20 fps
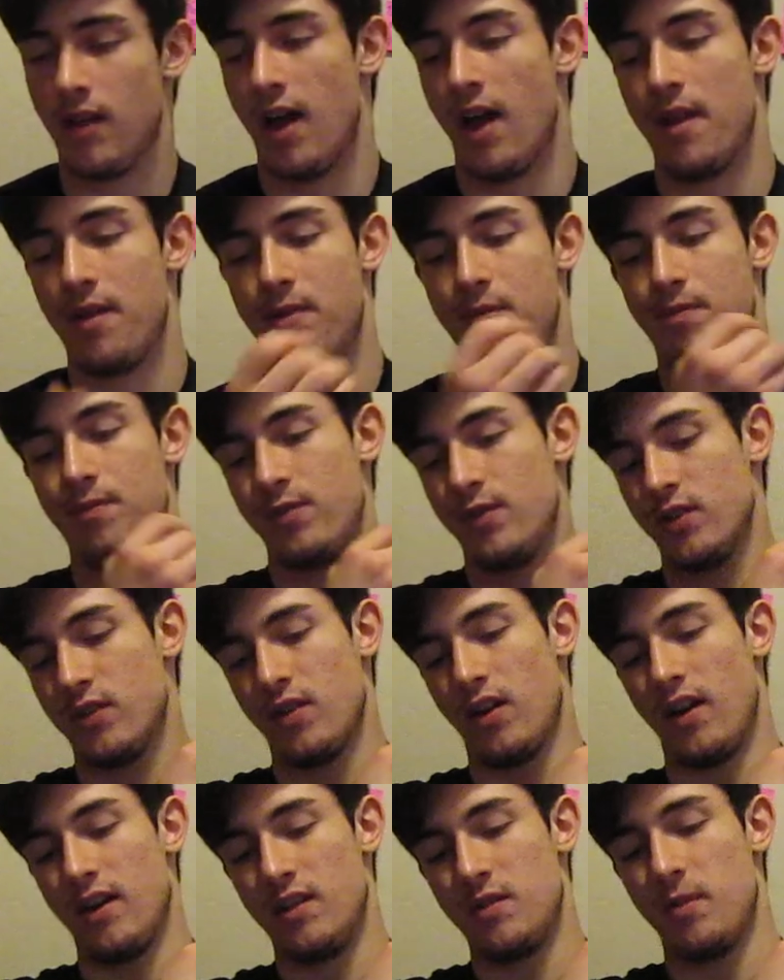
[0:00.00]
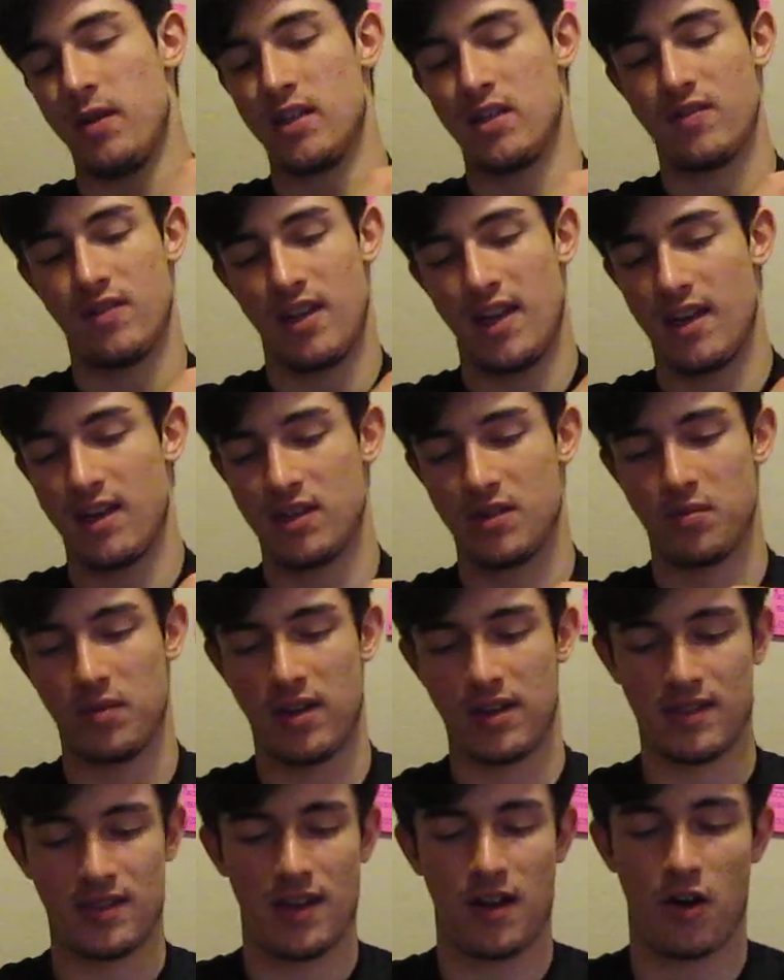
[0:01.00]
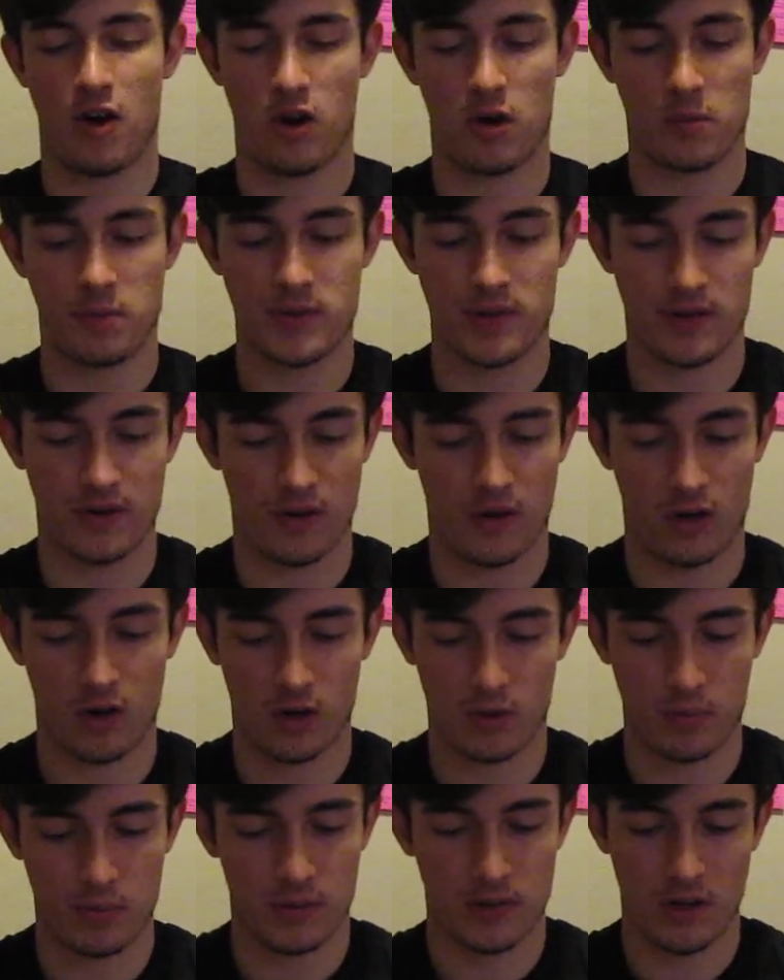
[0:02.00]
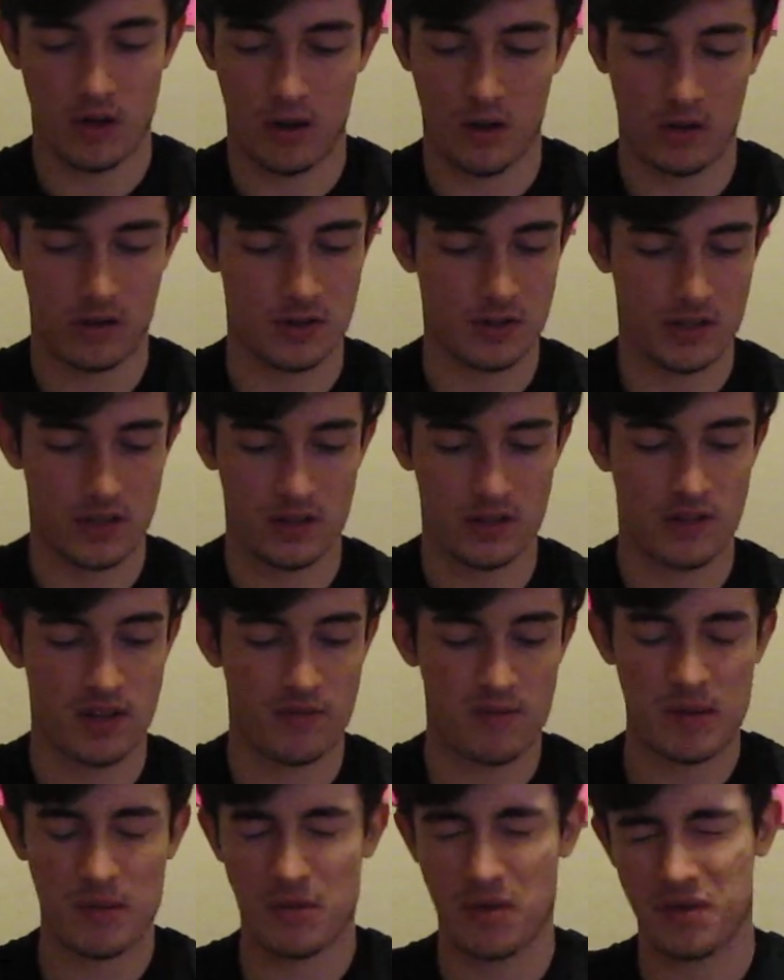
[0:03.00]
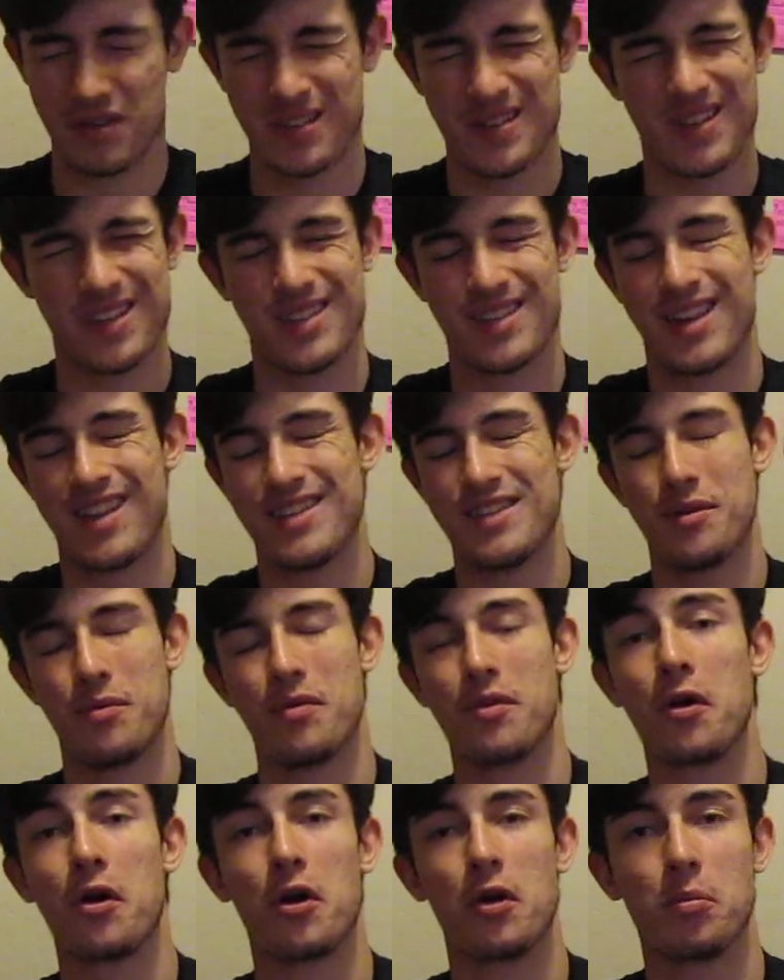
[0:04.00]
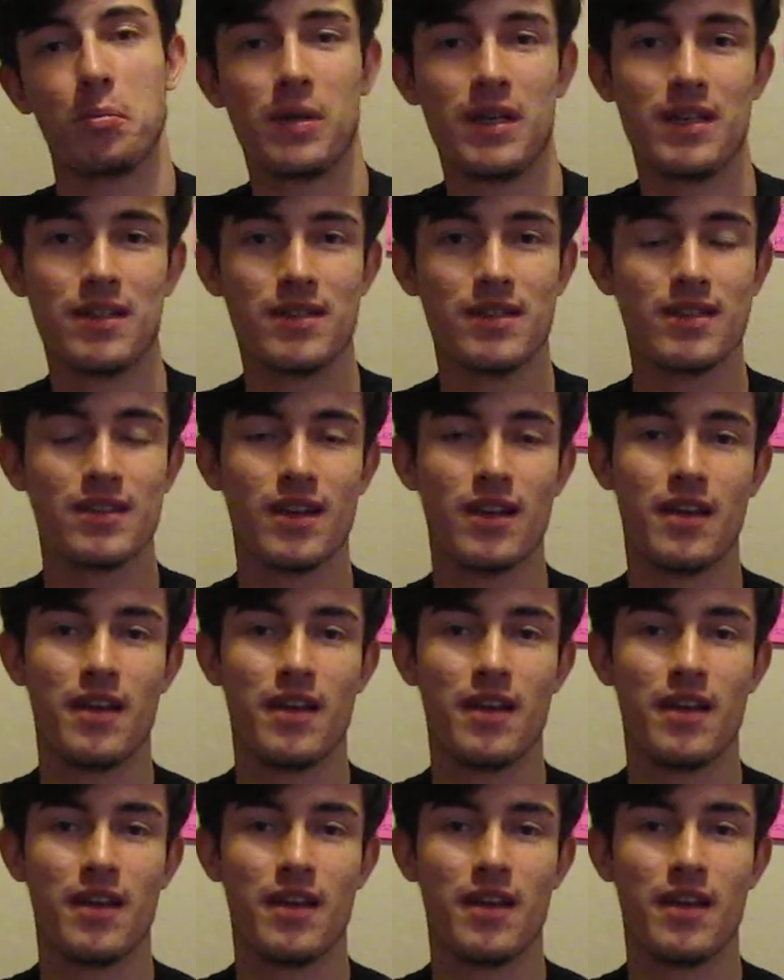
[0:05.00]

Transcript: I just thought I'd specify that because when I say herps and herpetology and stuff, people always think it has to do with herpes.